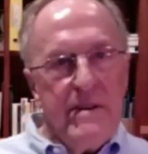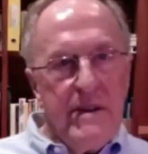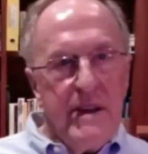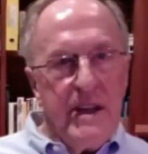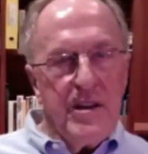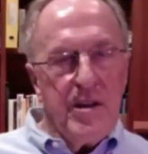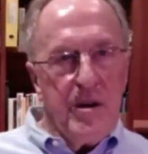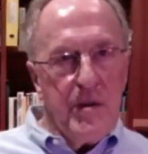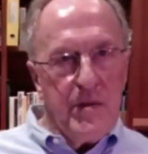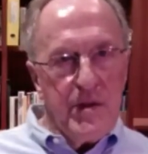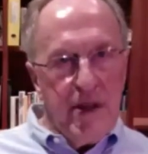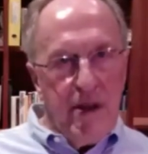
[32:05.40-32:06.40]
in
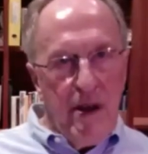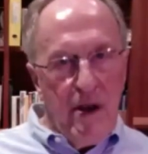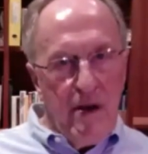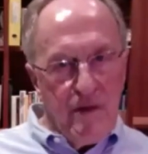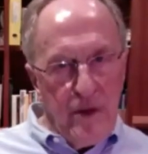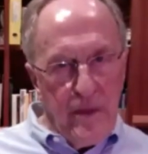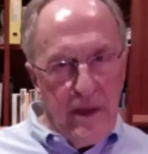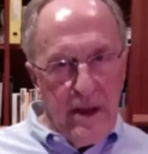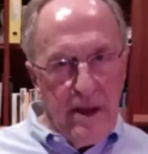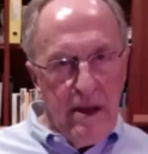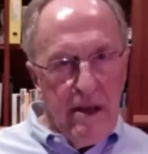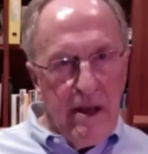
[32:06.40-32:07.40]
terms of
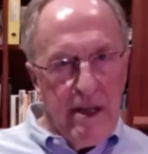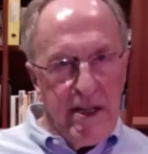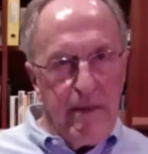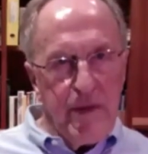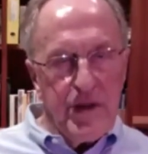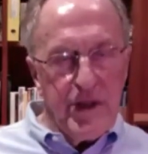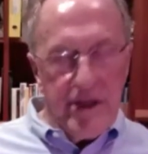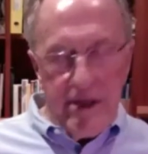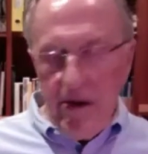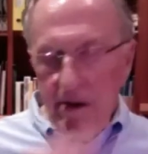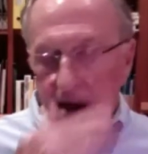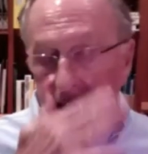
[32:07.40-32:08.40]
dropping temperature
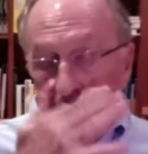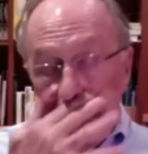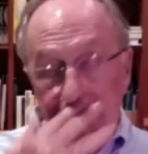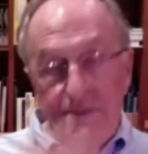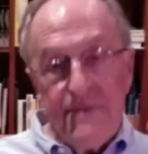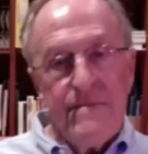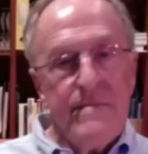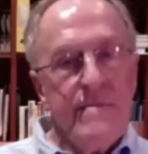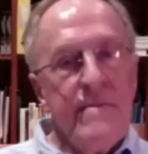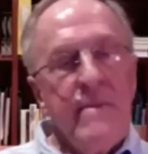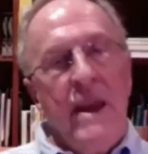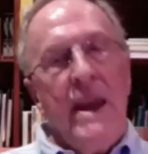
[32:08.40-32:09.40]
slowly
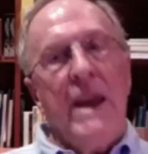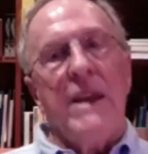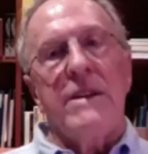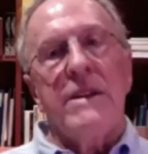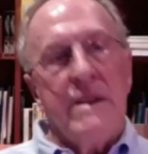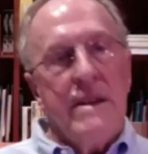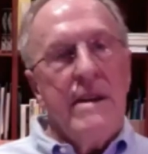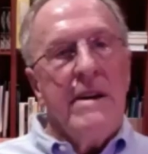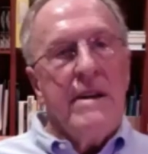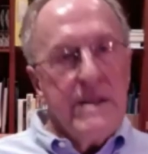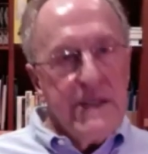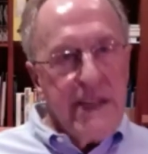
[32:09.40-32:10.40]
and
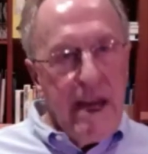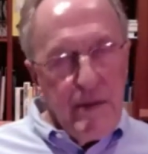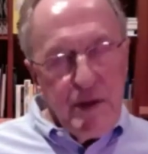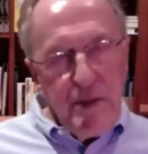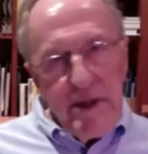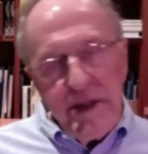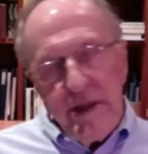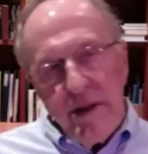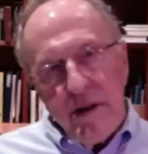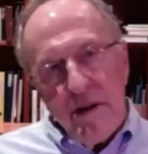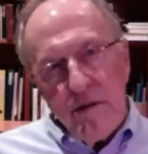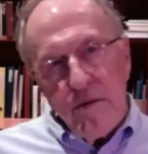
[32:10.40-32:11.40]
time spent in the
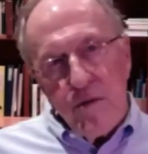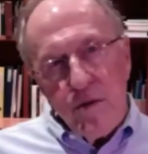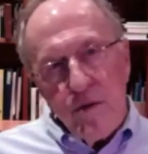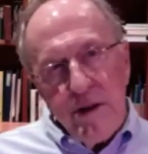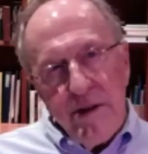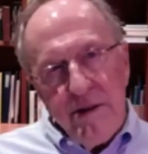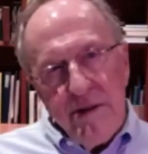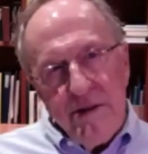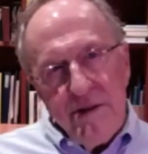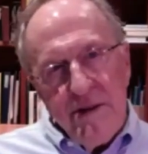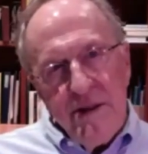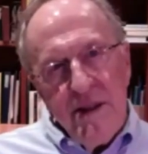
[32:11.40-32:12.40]
cold water.
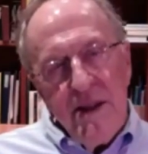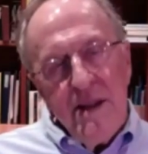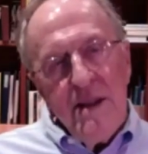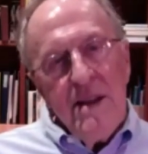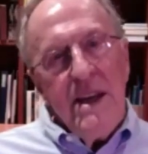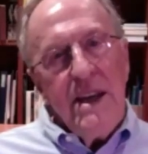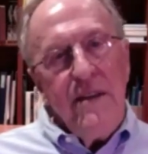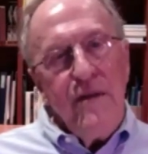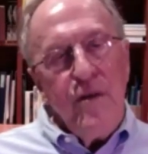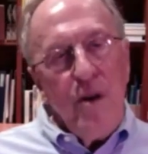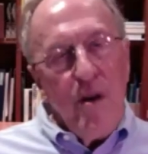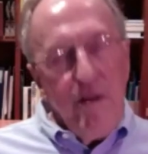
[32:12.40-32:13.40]
And if
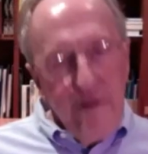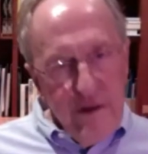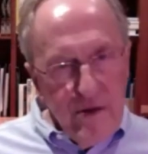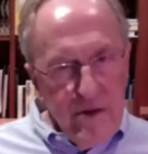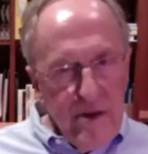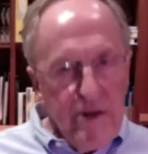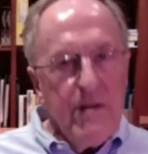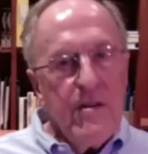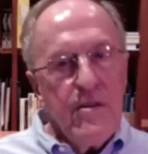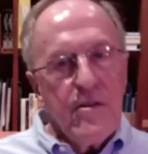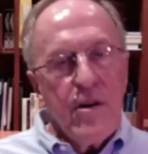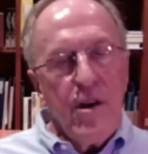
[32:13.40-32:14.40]
you overdo it,
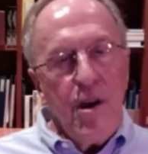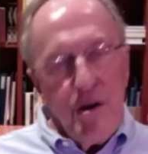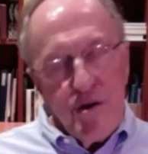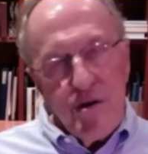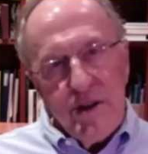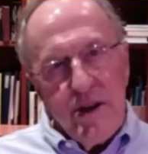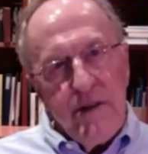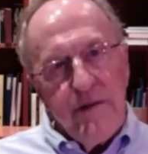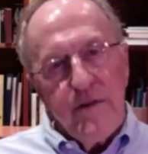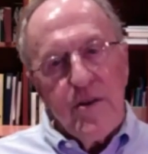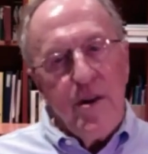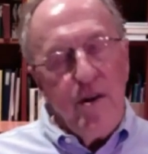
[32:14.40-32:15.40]
you're going to hurt yourself.
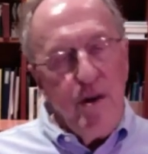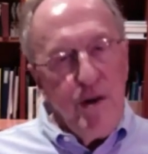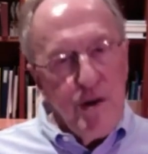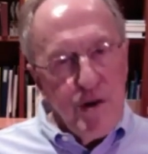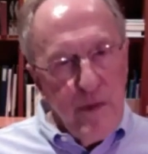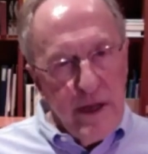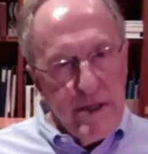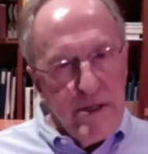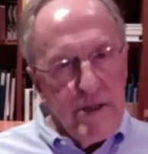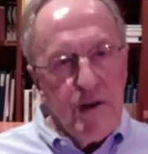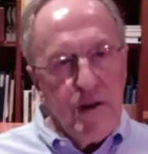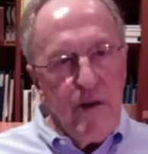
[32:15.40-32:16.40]
You're going to hurt your
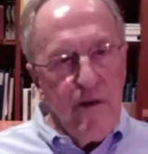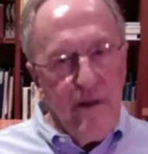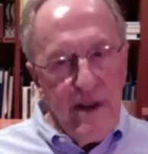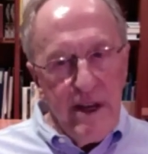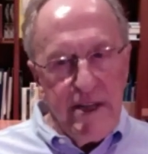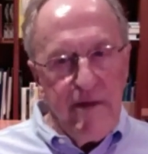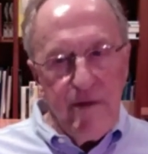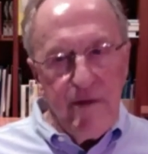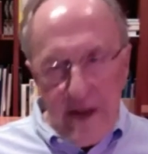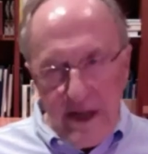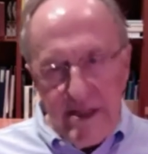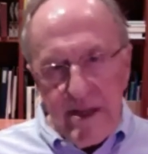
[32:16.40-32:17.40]
muscles. You're going to feel as if you've
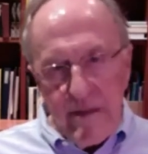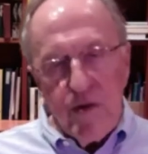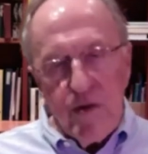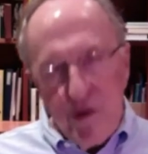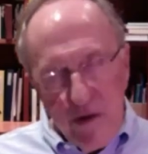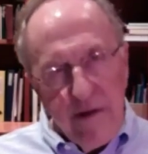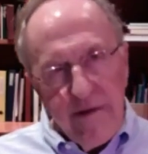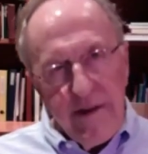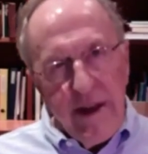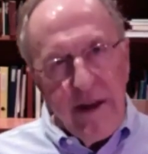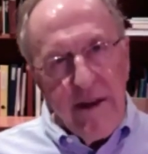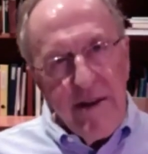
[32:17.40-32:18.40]
done something you shouldn't have
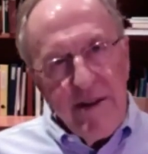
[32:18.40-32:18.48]
done.